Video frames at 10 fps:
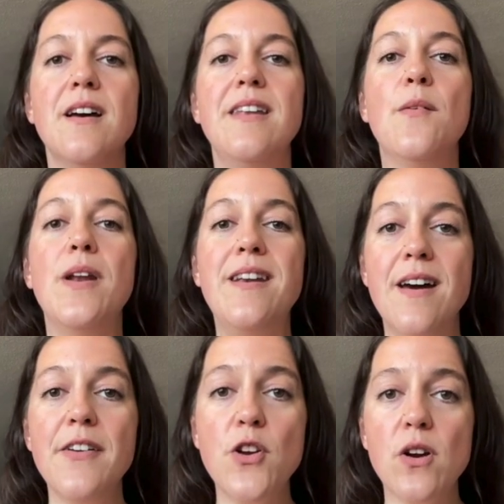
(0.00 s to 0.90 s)
Now,
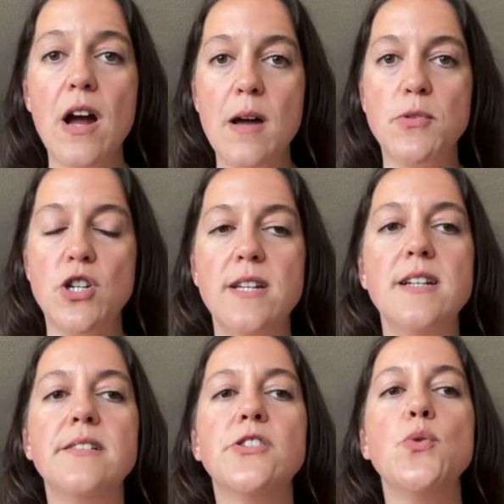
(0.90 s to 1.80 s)
another option
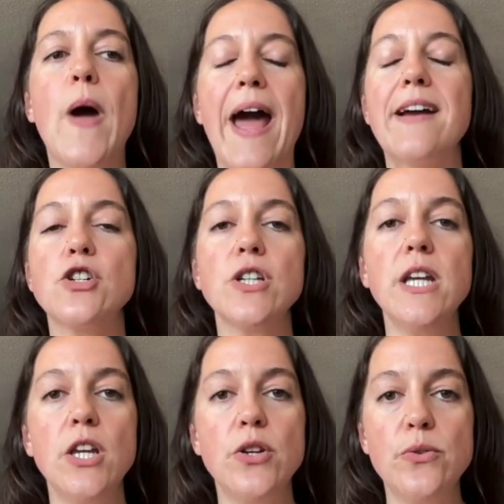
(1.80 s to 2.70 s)
is to actually
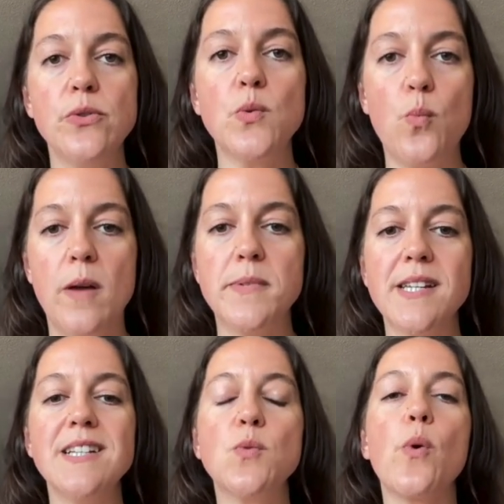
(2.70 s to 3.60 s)
use
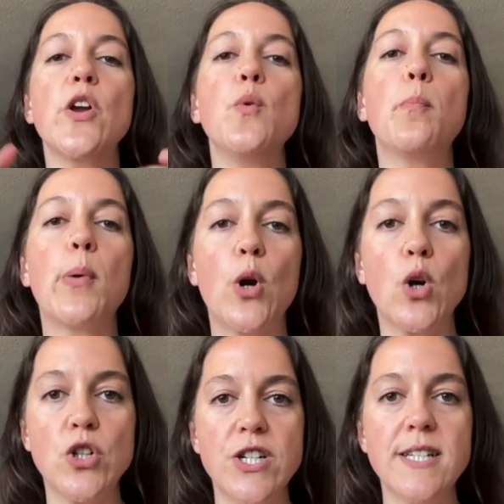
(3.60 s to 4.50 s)
websites where you
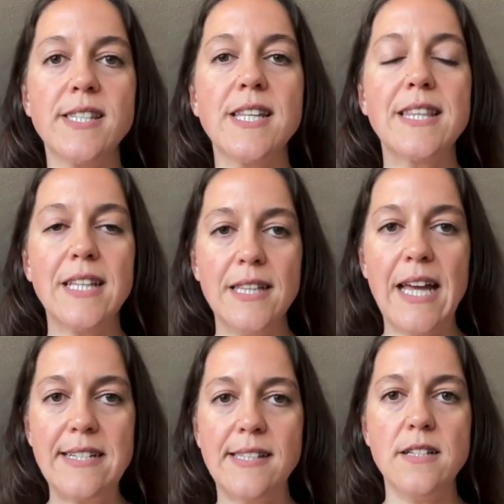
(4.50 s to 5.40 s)
purchase the
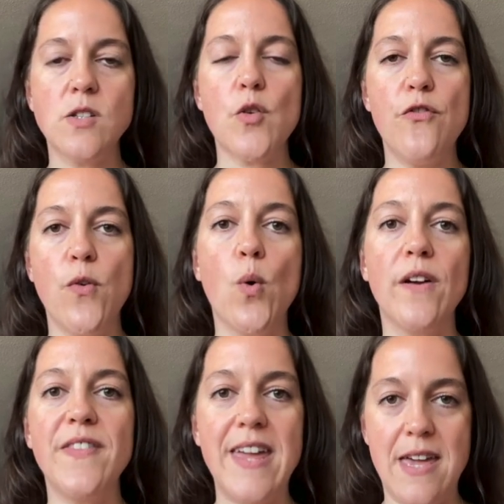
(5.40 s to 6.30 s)
license
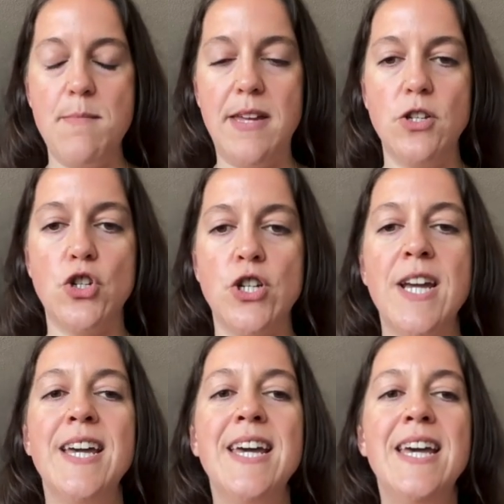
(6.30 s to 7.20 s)
for the image.
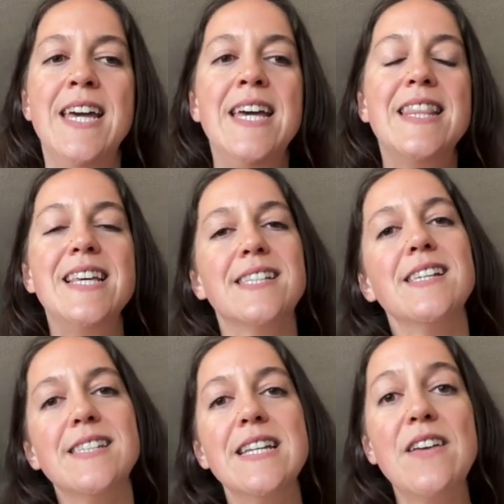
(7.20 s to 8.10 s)
This
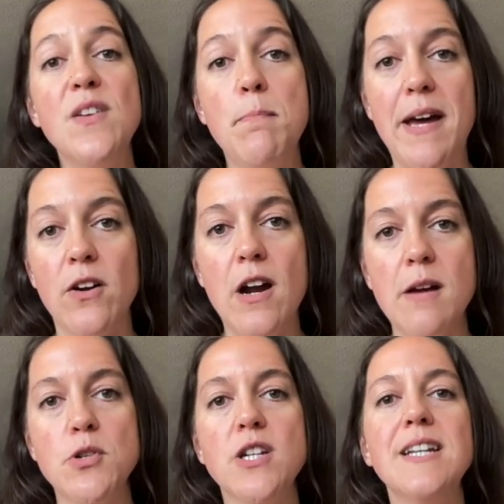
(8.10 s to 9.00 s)
is an even better
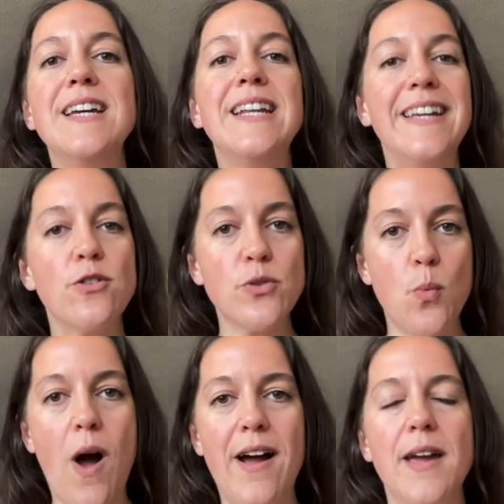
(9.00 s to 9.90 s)
option, and here's
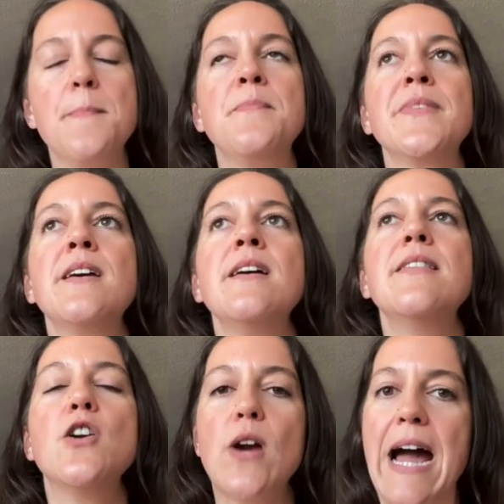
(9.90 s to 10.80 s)
why.
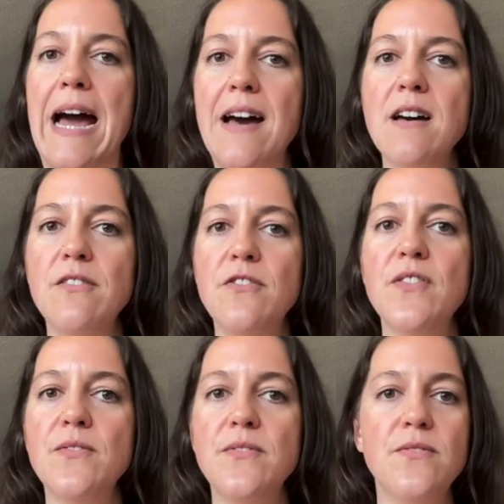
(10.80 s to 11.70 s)
There have
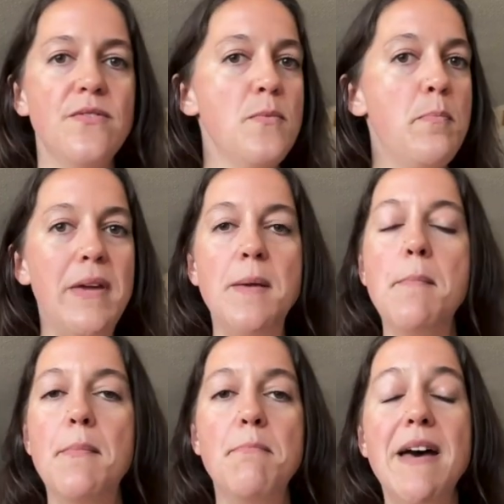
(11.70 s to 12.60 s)

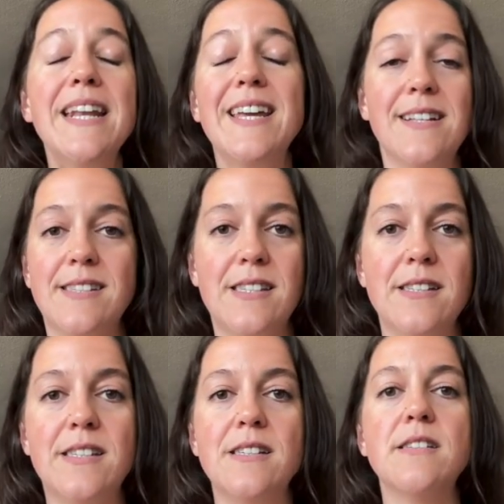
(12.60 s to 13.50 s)
been many
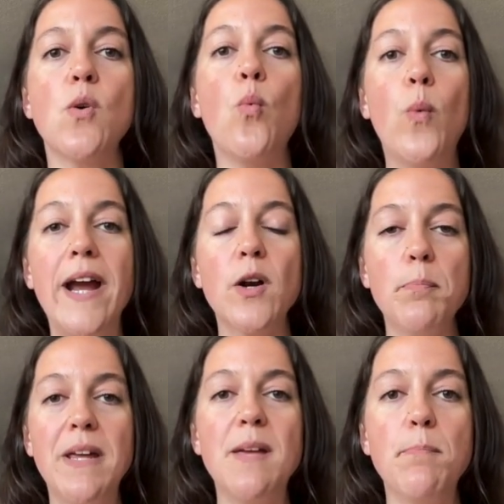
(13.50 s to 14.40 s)
instances
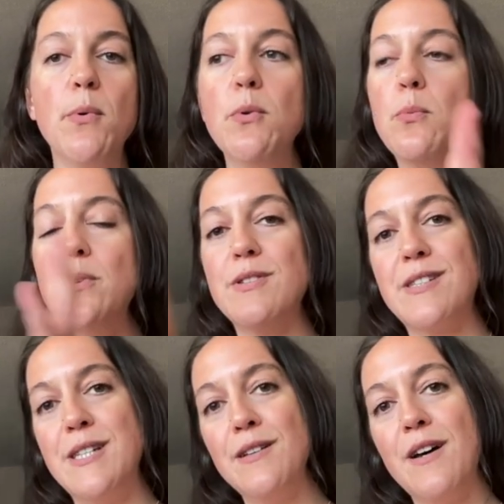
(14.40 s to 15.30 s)
where people will
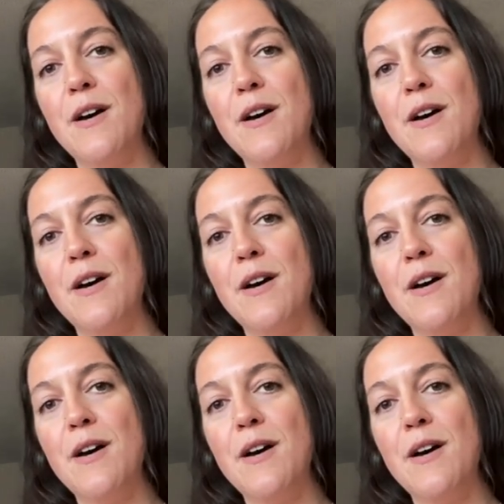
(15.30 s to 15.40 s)
steal